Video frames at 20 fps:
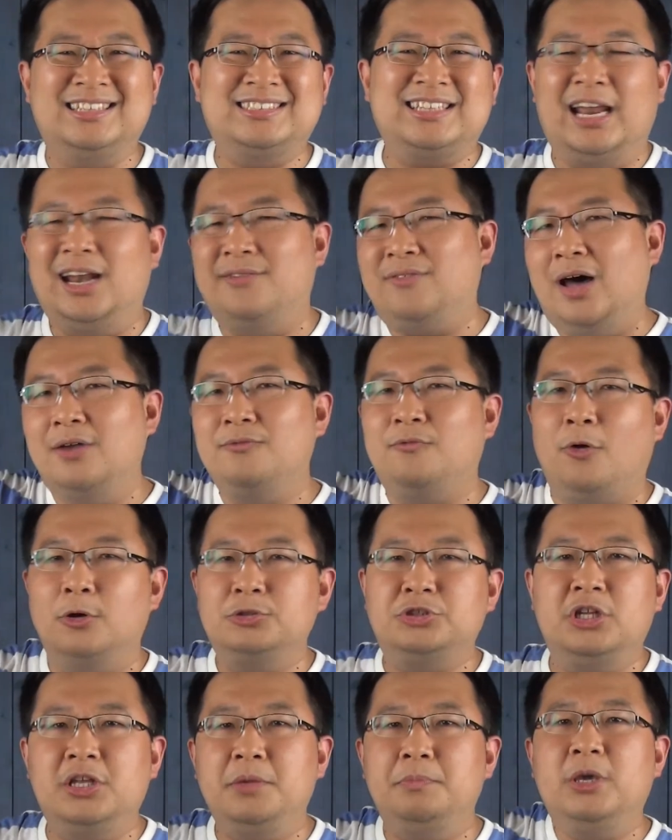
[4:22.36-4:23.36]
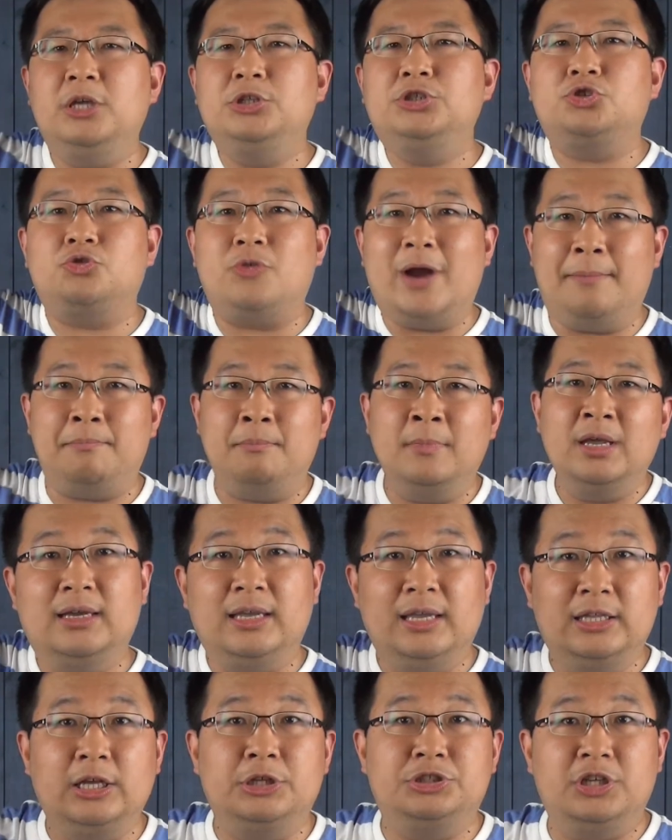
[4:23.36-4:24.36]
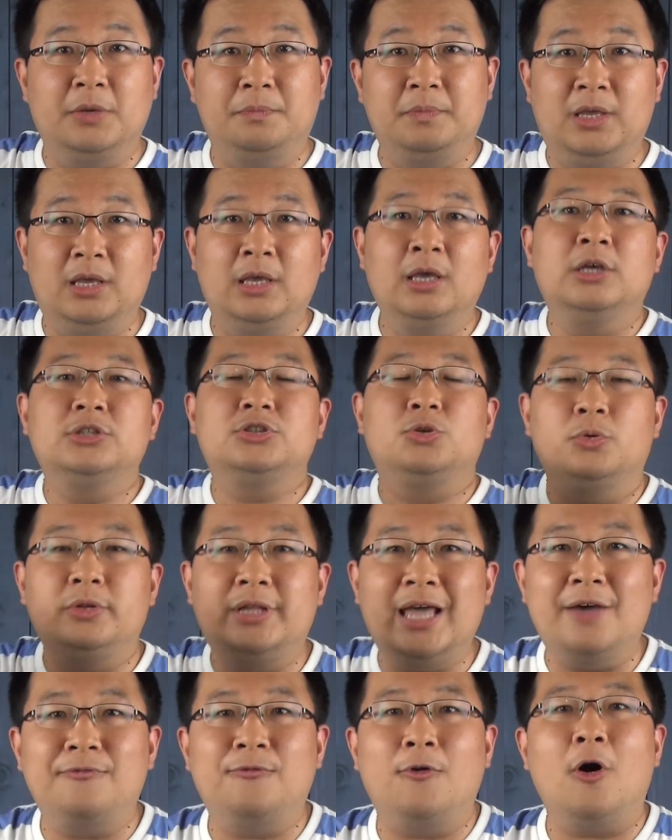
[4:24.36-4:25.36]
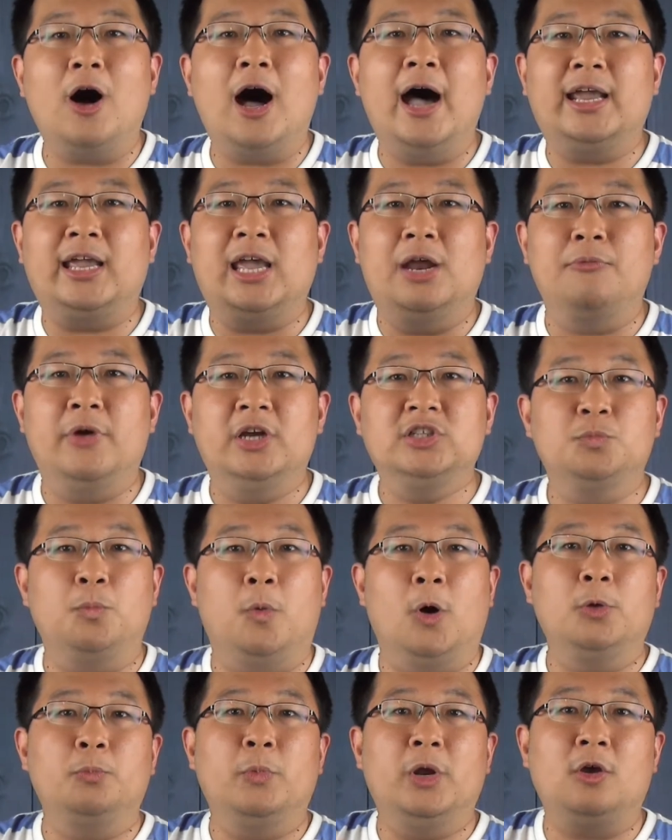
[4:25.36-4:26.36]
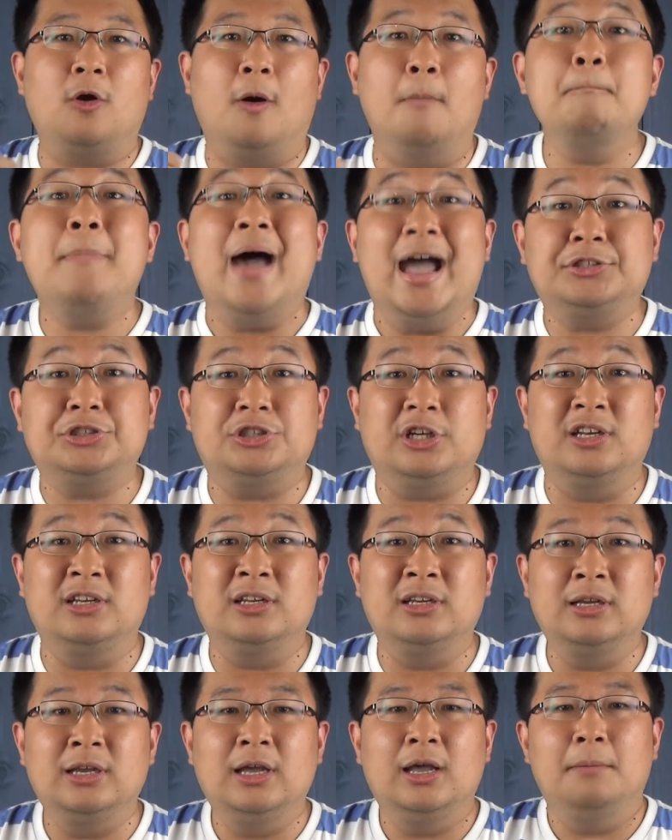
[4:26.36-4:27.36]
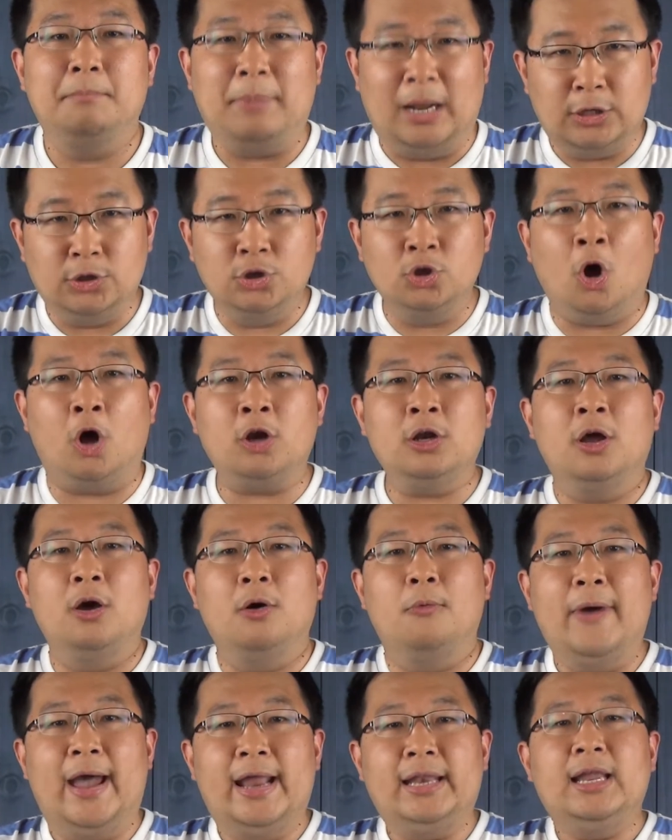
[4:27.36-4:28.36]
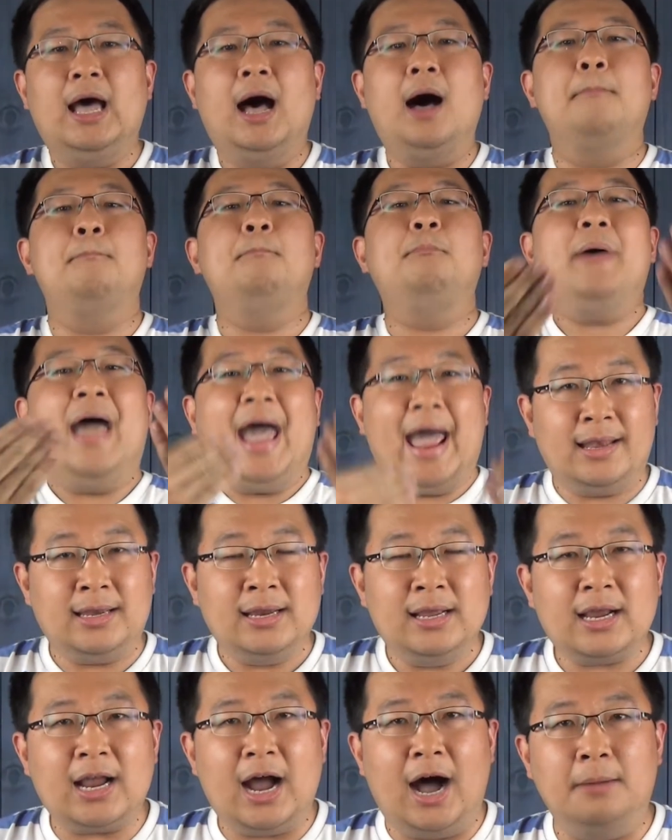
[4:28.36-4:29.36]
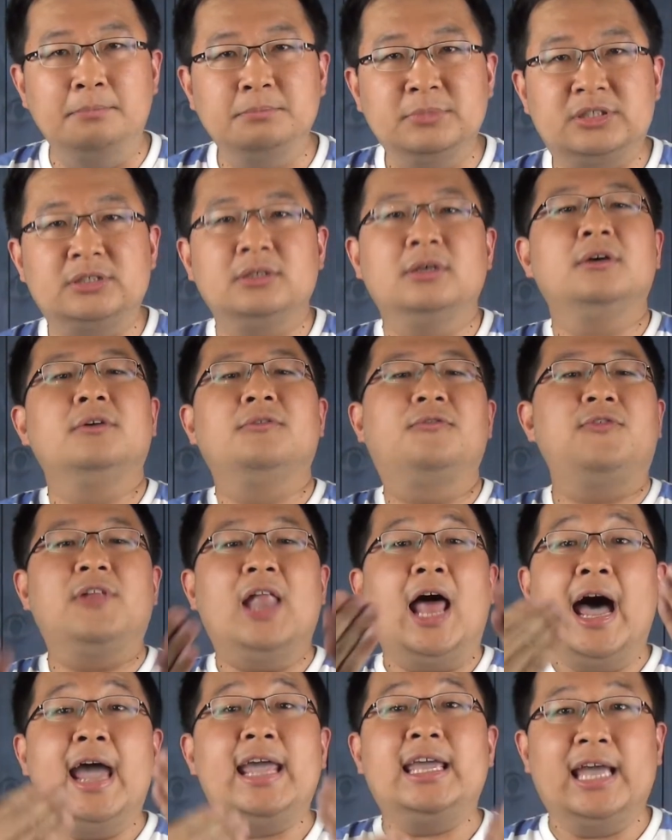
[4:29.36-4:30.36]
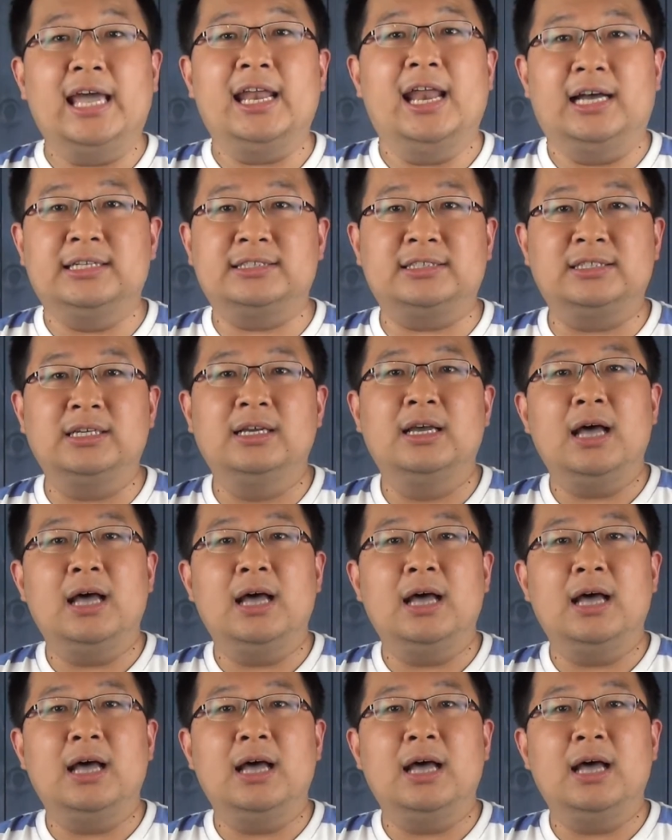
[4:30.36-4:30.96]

is kind of unfortunately being trapped in the chimney. So therefore I can respond with compassion, but not when a bat comes flying at us.